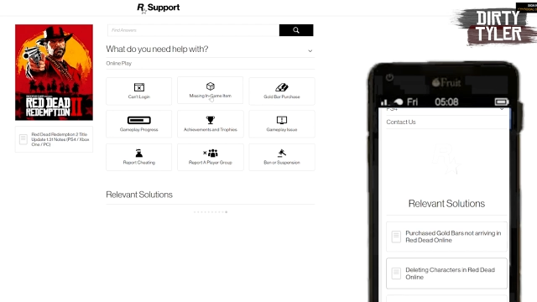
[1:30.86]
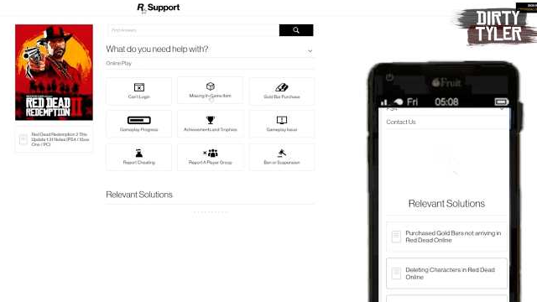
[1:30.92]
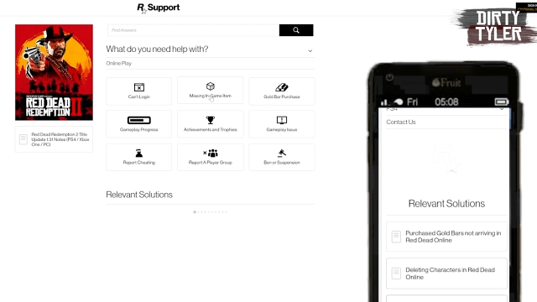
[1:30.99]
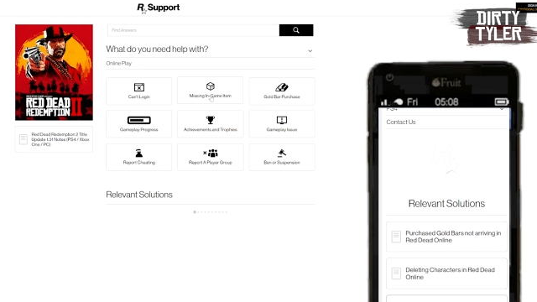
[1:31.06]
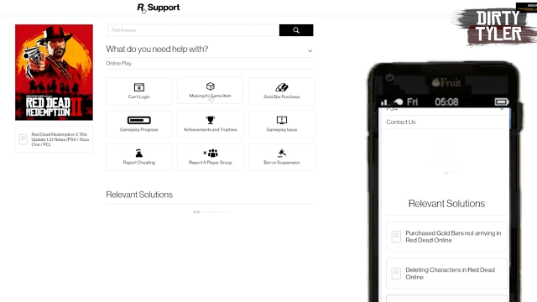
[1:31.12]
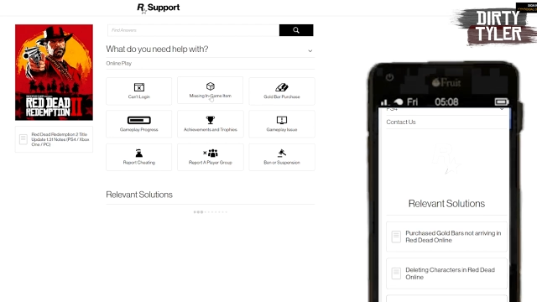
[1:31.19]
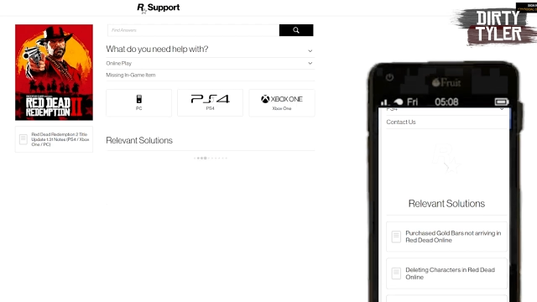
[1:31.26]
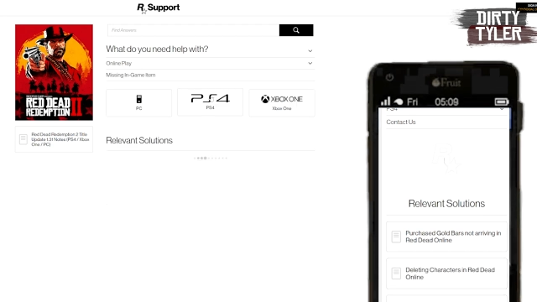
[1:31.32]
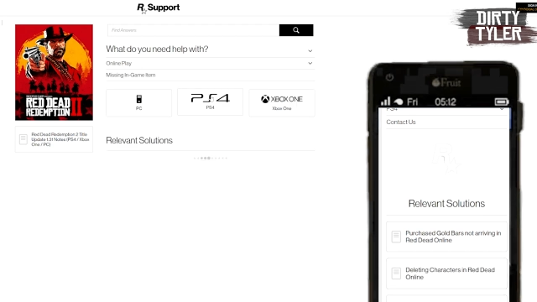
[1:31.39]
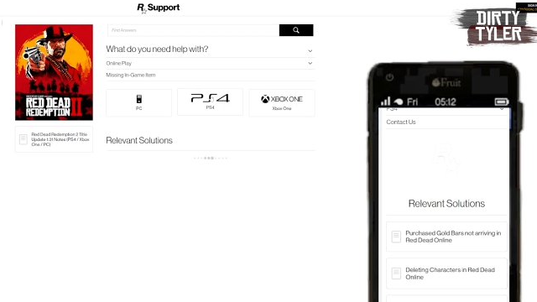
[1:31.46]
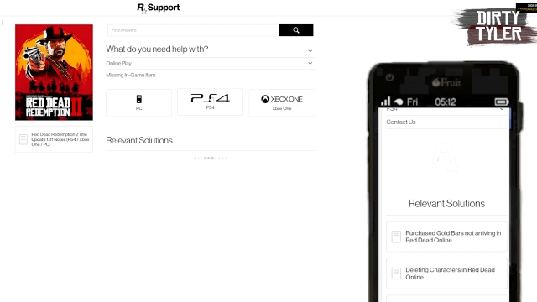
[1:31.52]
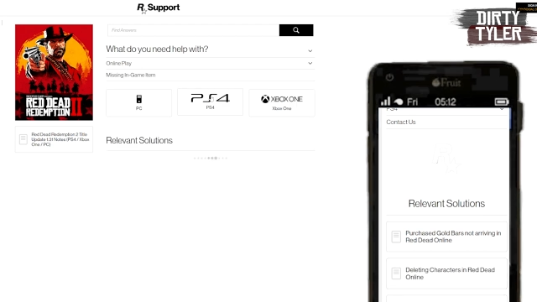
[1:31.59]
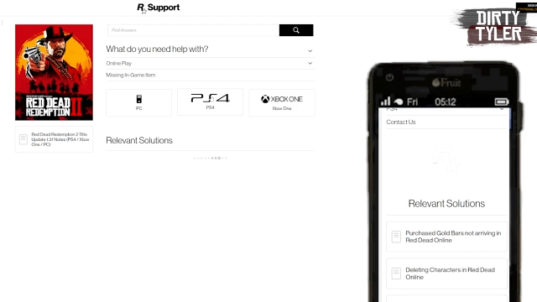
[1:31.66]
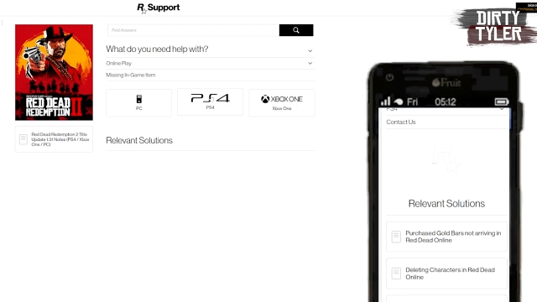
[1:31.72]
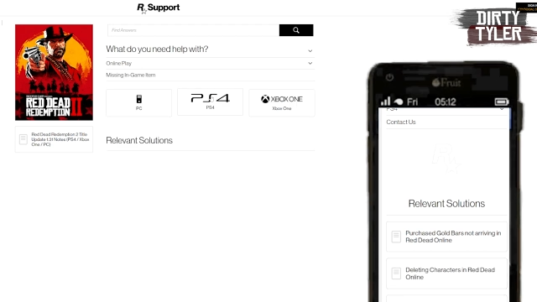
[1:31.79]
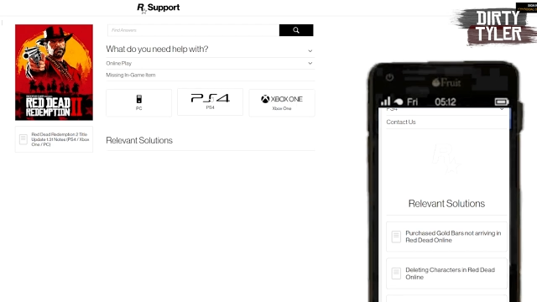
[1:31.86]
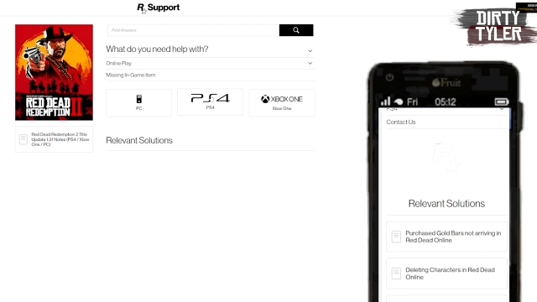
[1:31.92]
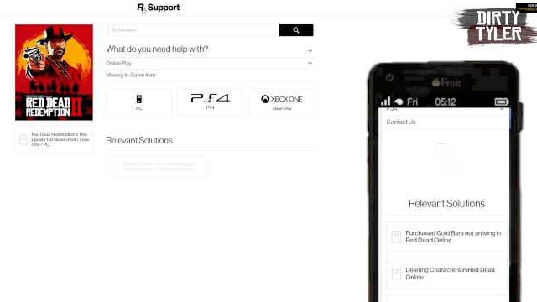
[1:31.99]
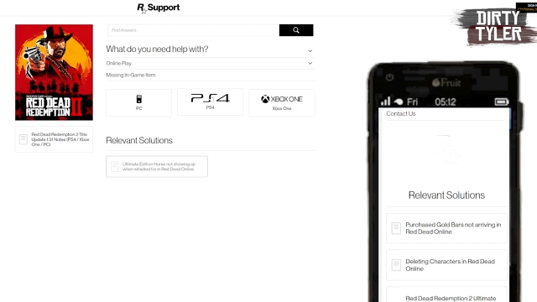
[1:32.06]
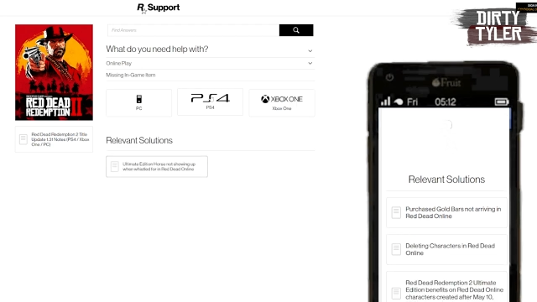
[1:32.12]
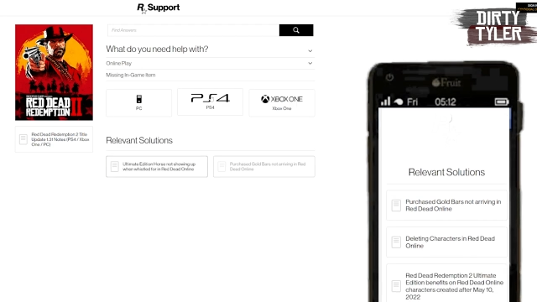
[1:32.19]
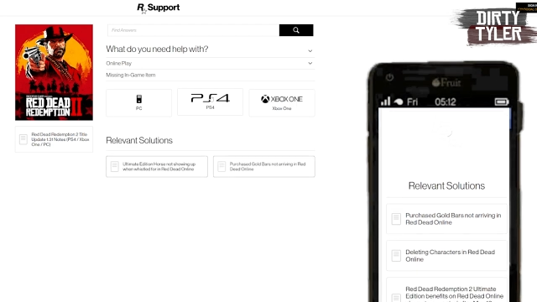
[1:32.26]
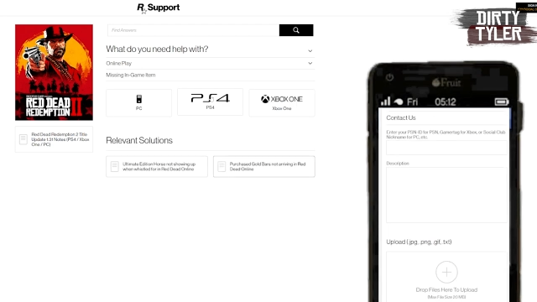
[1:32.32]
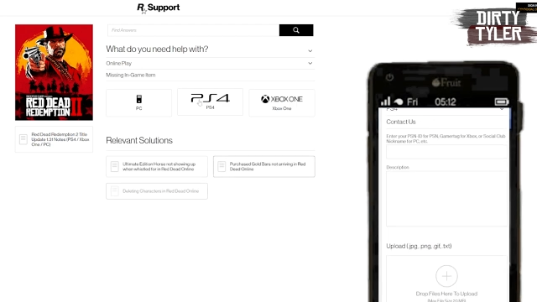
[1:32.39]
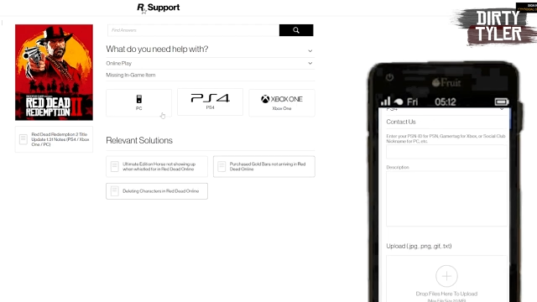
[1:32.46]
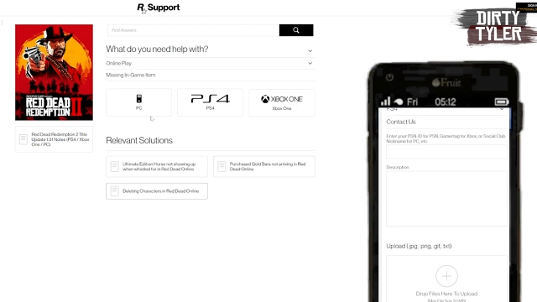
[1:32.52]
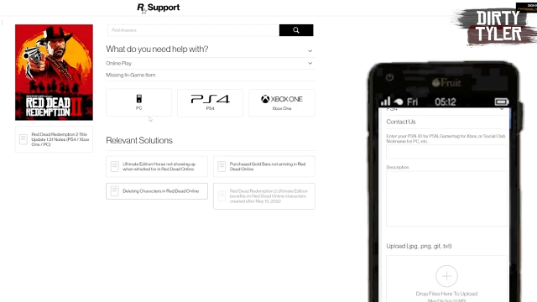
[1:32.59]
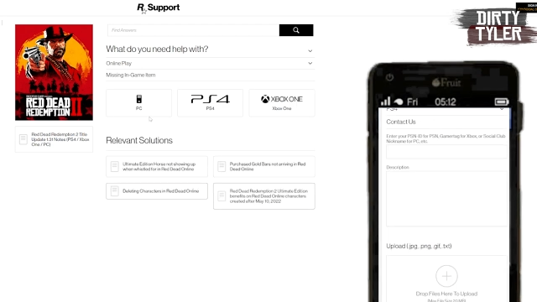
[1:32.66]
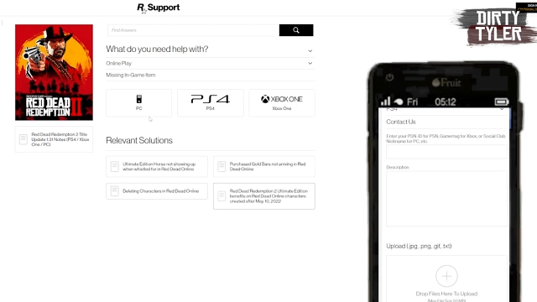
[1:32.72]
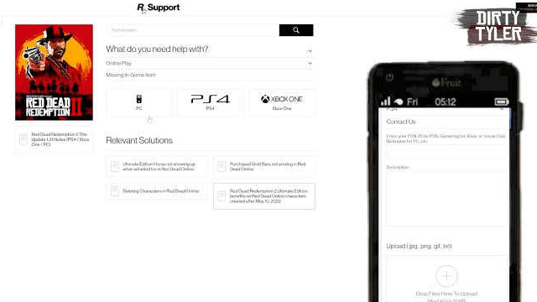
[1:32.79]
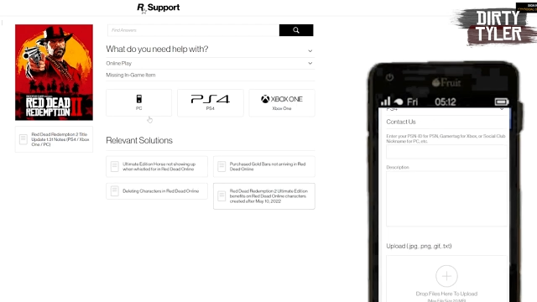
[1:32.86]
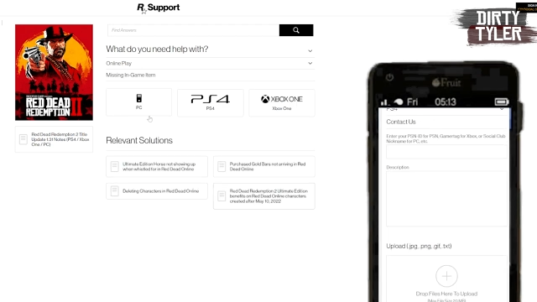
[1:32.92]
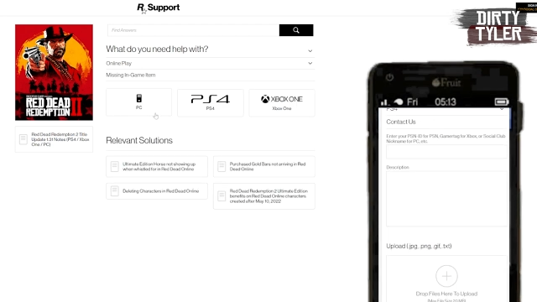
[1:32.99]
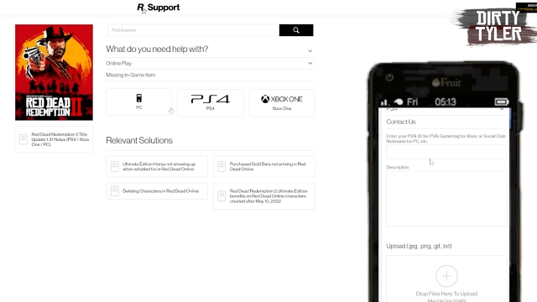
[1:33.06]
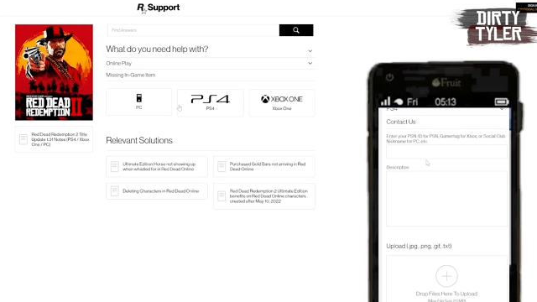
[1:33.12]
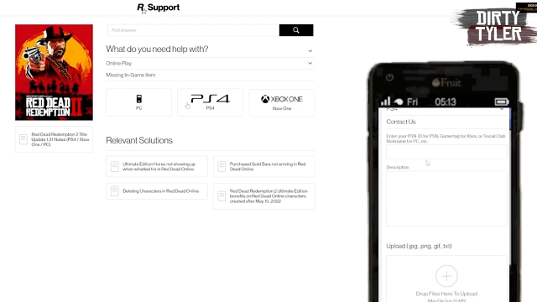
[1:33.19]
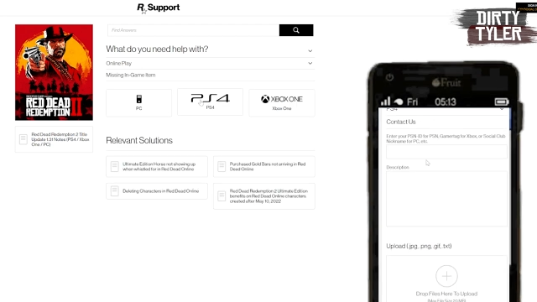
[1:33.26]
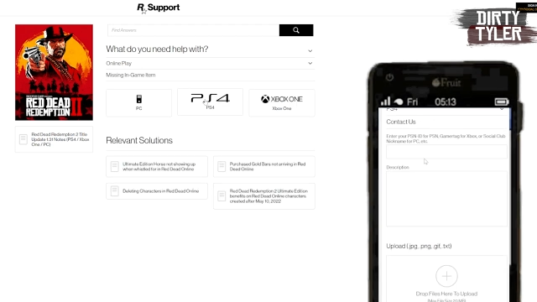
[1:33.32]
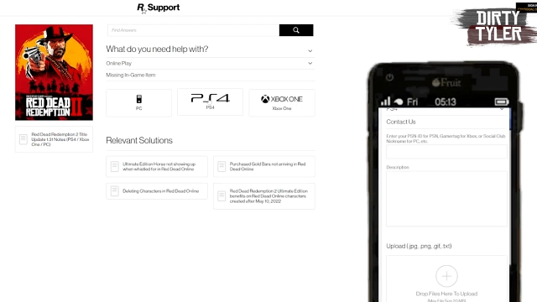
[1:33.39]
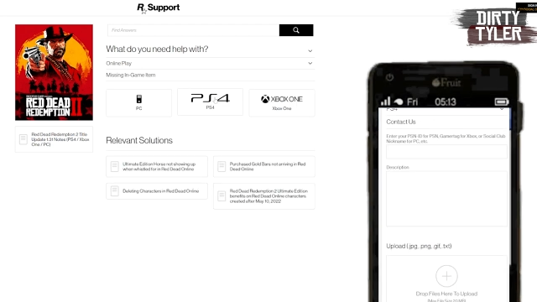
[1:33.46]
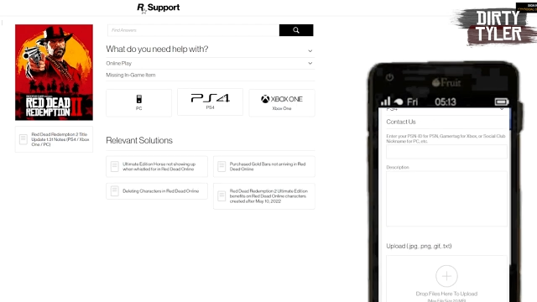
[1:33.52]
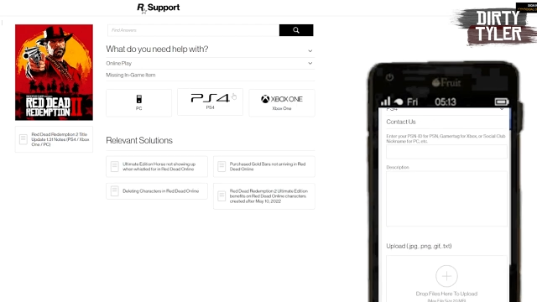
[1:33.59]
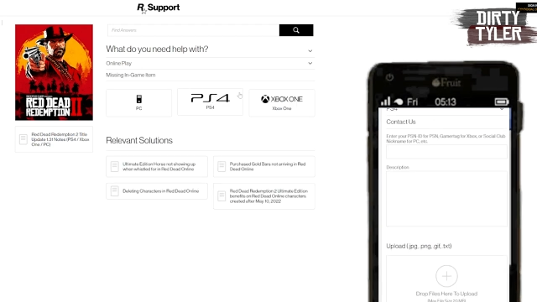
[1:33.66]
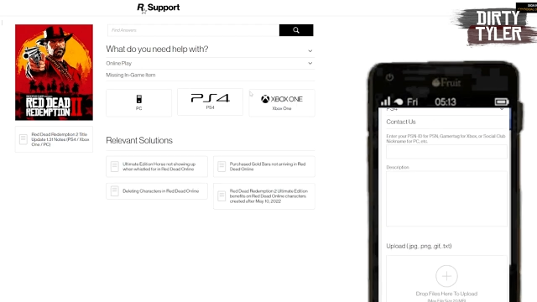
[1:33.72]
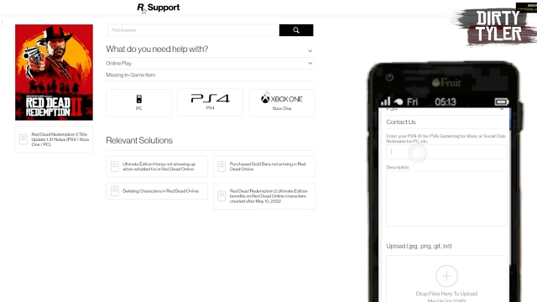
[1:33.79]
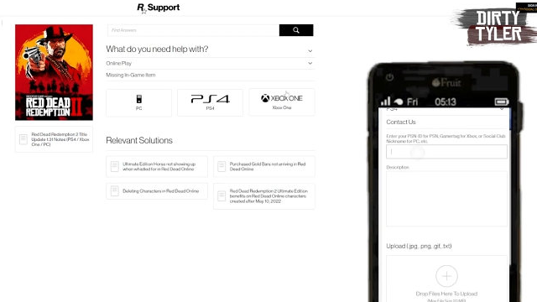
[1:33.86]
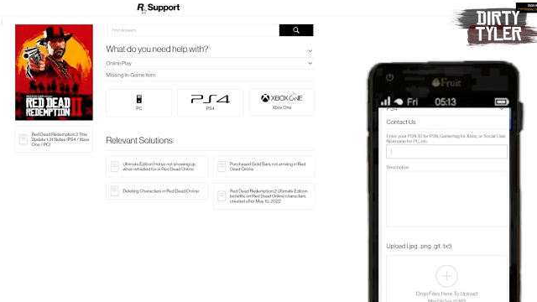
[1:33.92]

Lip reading: No face is visible, so there are no lips to read.